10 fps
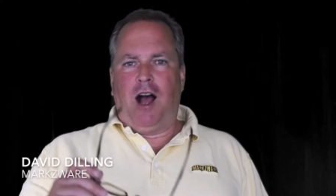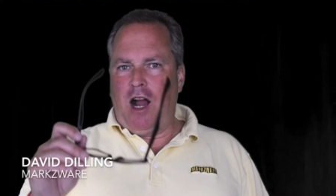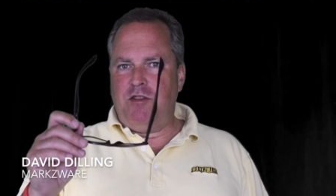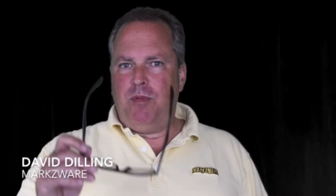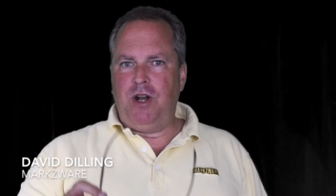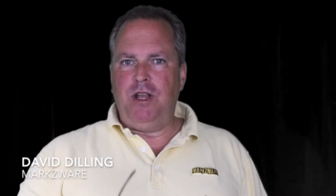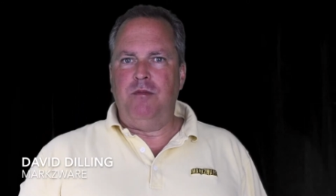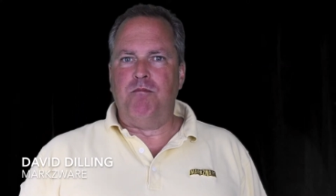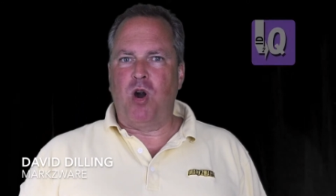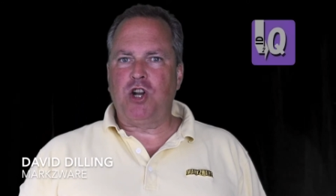Hi everybody,
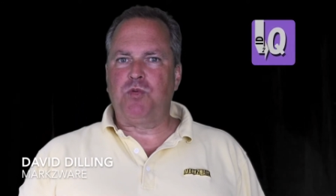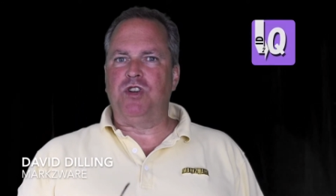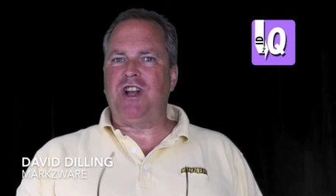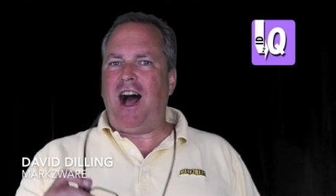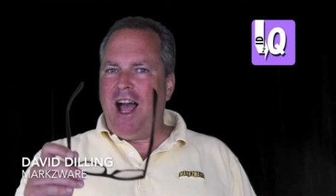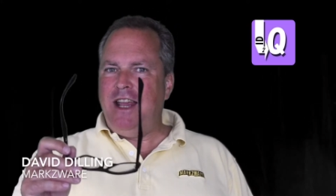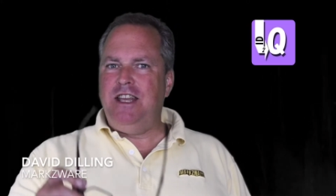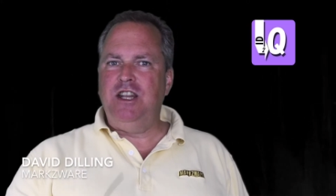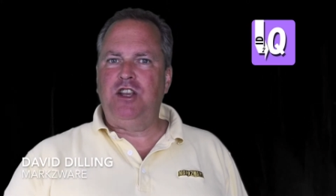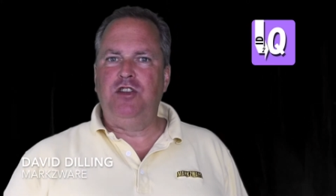Markzware's
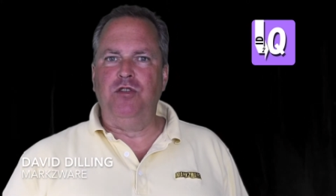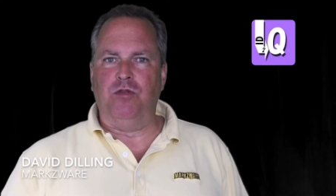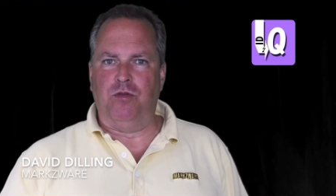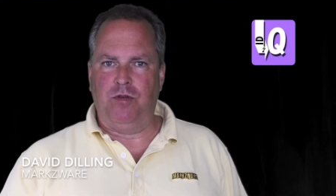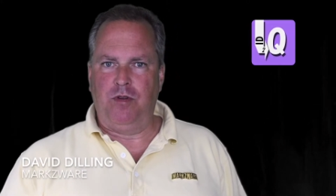ID2Q,